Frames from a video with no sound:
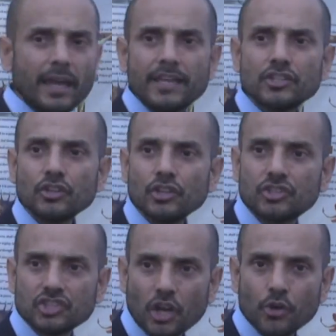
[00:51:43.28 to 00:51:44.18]
is going
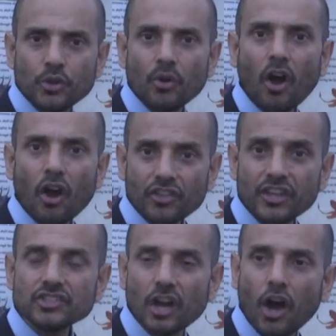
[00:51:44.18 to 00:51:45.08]
to show you
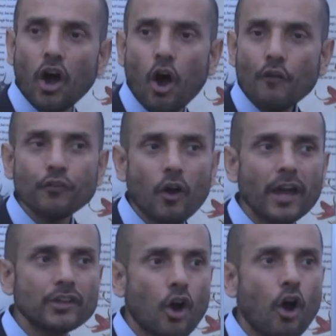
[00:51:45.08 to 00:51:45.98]
things that are half right
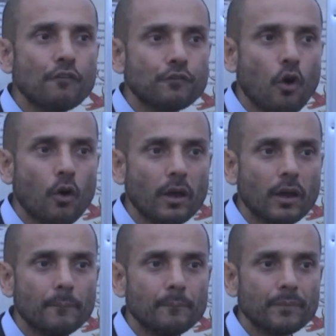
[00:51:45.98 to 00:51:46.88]
and half wrong.
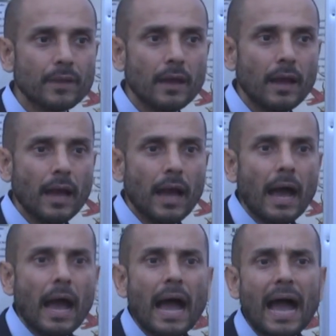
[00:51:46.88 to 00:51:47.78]

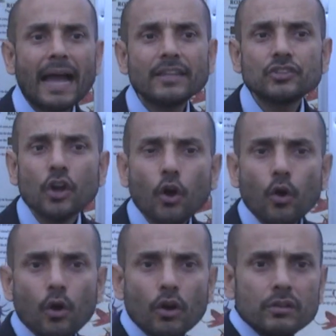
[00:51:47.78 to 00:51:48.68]
And
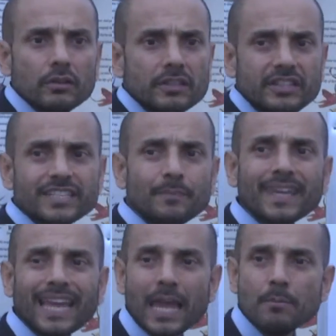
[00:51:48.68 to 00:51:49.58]
this
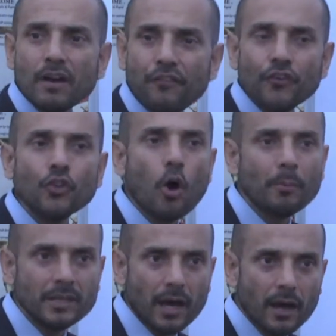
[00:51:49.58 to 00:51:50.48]
became a
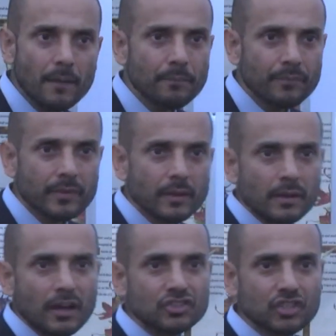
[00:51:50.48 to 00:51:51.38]
phenomena,
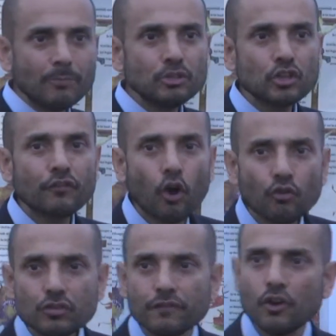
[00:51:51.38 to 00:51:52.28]
a subject of
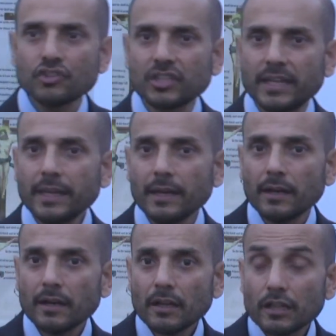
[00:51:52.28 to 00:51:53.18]
controversy
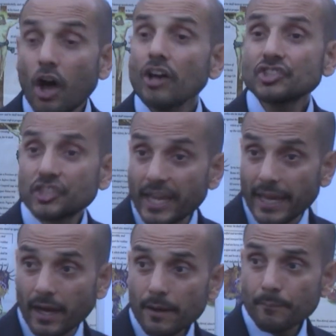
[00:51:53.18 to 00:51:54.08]
last
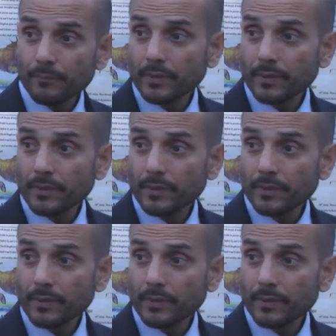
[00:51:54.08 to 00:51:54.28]
year,